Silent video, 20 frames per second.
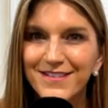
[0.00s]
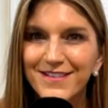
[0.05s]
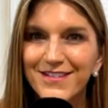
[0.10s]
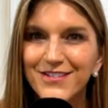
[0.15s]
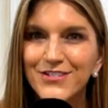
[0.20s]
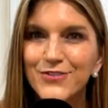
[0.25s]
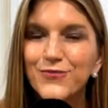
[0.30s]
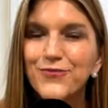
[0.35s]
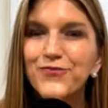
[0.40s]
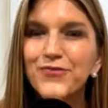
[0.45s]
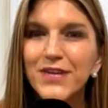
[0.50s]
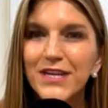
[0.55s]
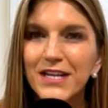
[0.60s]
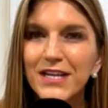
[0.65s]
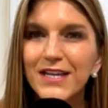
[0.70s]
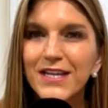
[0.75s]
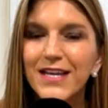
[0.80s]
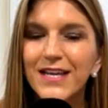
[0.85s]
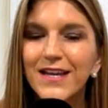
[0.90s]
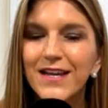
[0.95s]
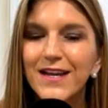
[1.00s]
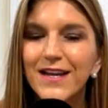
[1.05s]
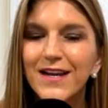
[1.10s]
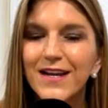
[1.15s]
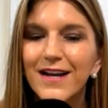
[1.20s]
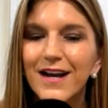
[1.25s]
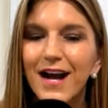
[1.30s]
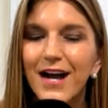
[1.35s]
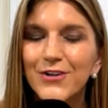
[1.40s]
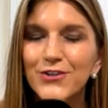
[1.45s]
to really
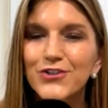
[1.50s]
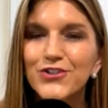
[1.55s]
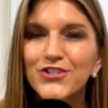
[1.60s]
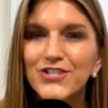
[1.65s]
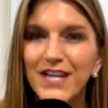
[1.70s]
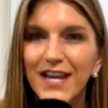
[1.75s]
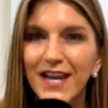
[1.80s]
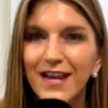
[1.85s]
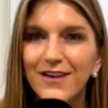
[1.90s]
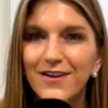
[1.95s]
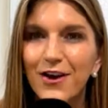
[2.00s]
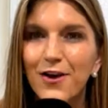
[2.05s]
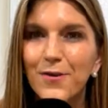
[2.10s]
understand our